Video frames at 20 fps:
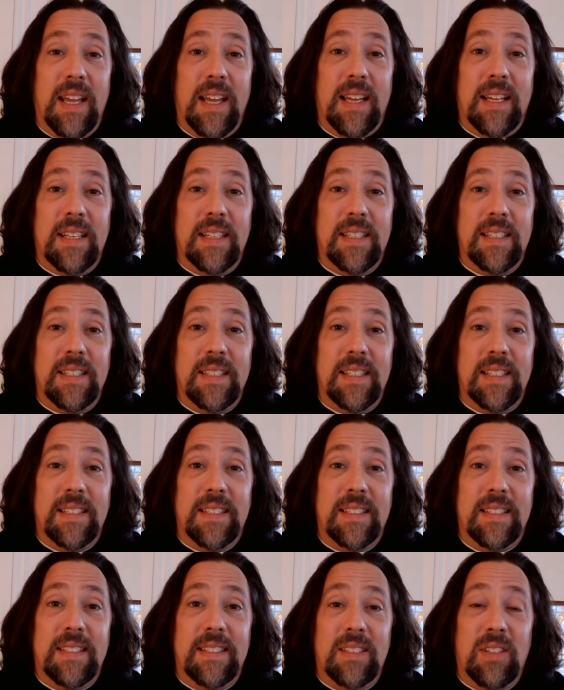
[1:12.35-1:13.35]
and it
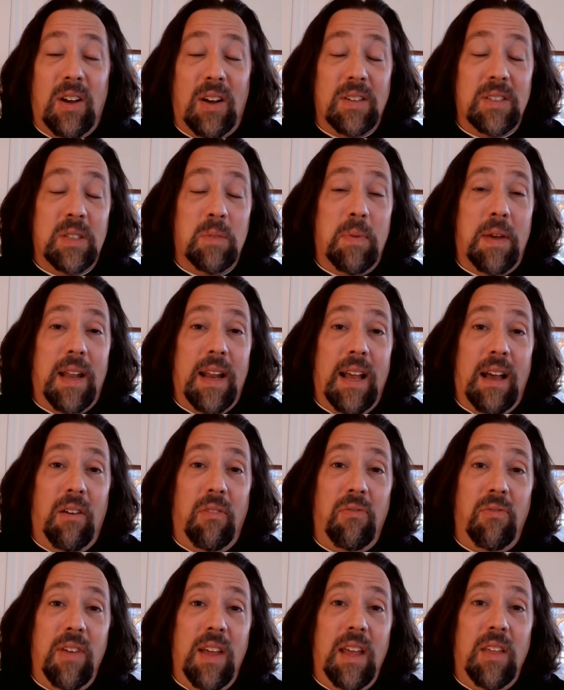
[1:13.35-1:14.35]
talks about how
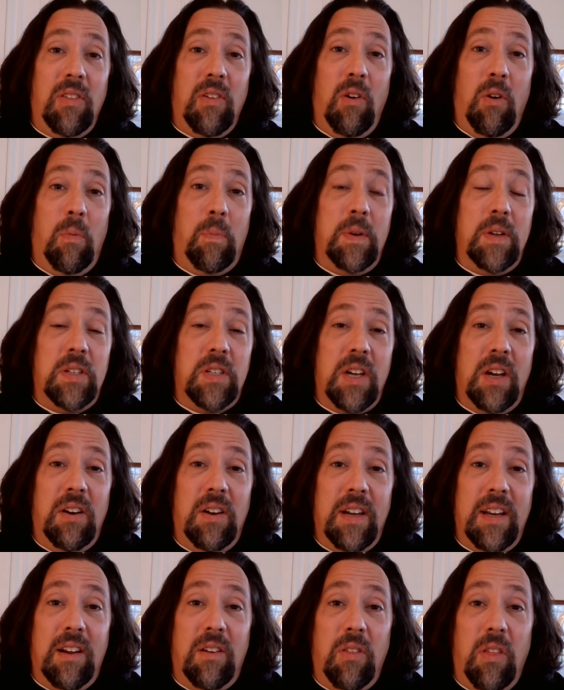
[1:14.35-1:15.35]
faith, hope, and
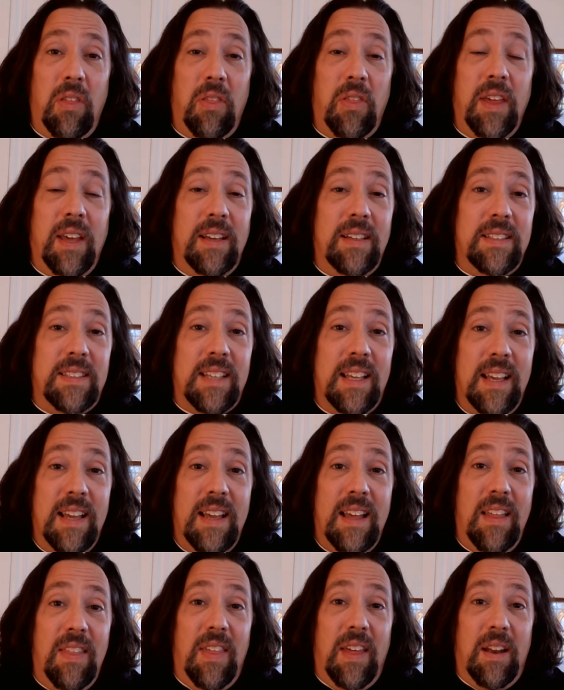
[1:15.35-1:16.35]
charity are the things
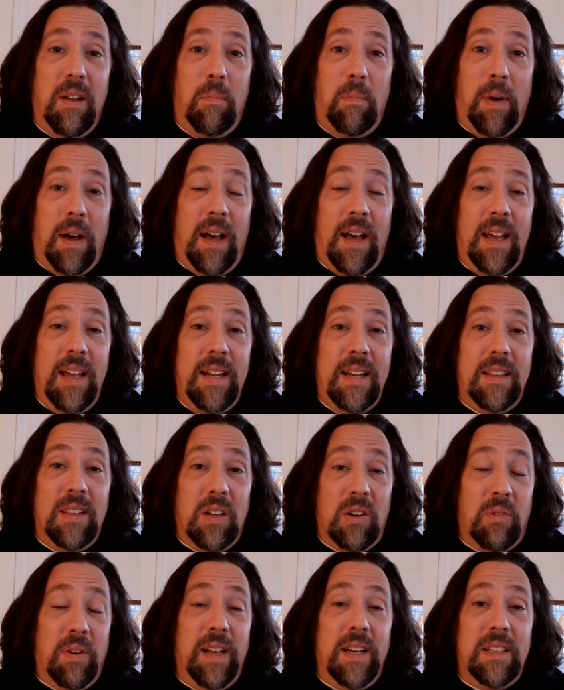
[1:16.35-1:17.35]
that abide, and the
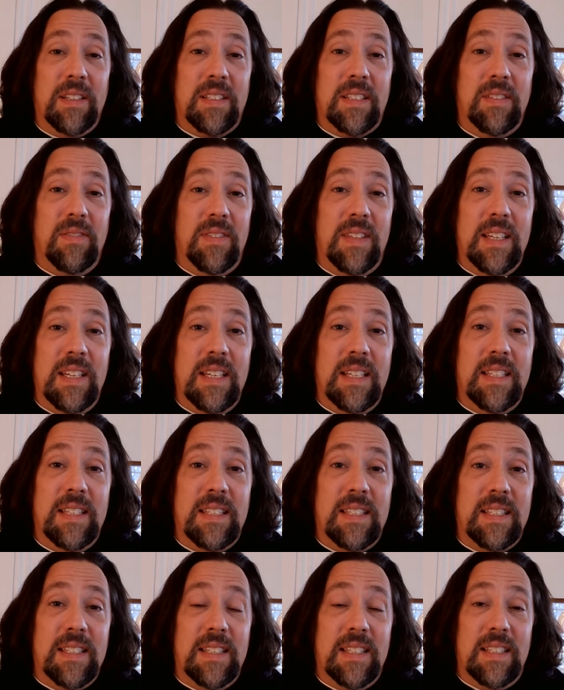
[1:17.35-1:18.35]
greatest of
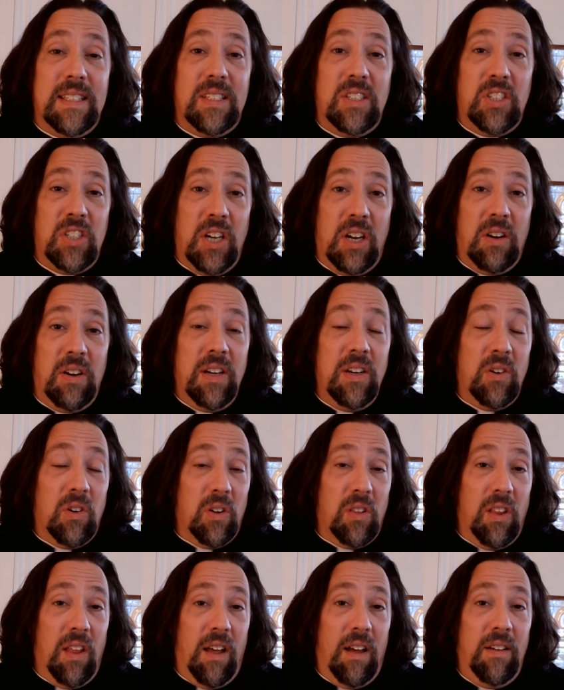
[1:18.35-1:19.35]
these is charity
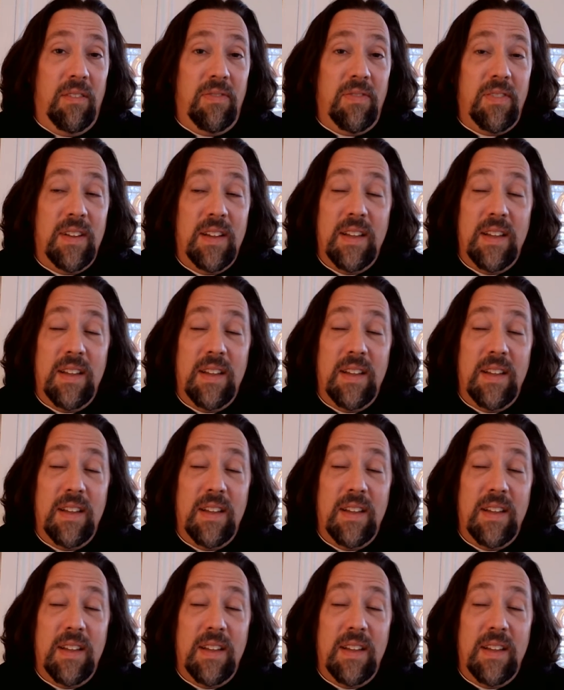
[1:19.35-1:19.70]
or love.